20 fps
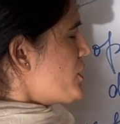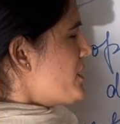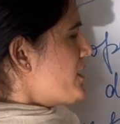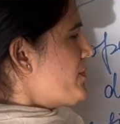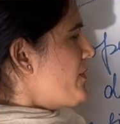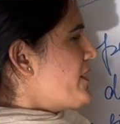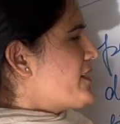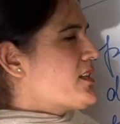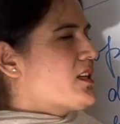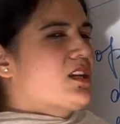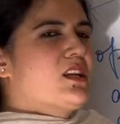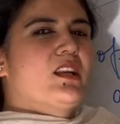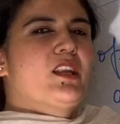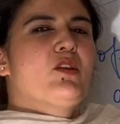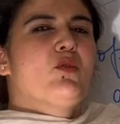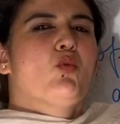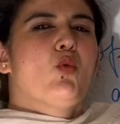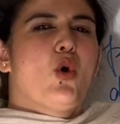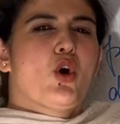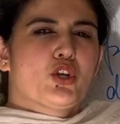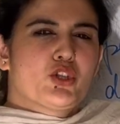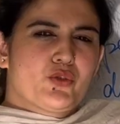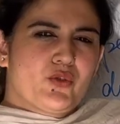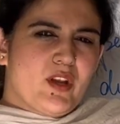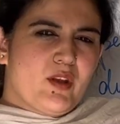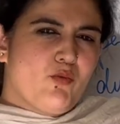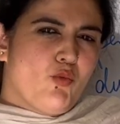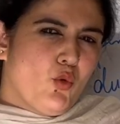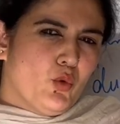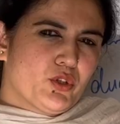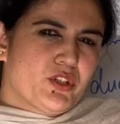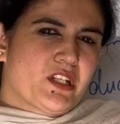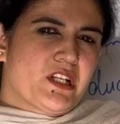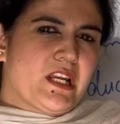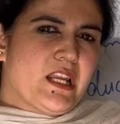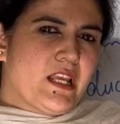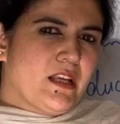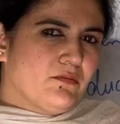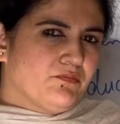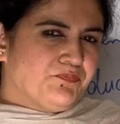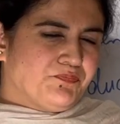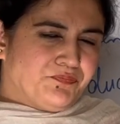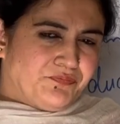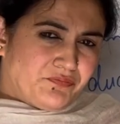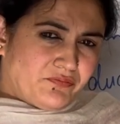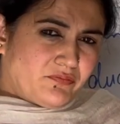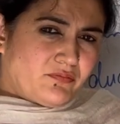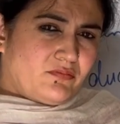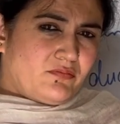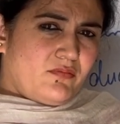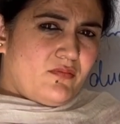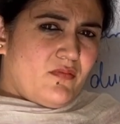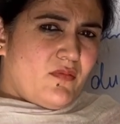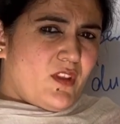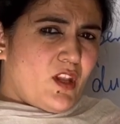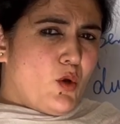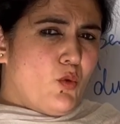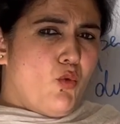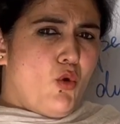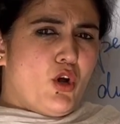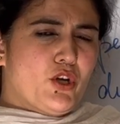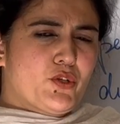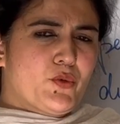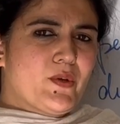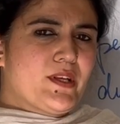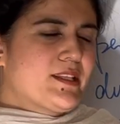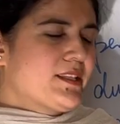is basically watery, mostly a watery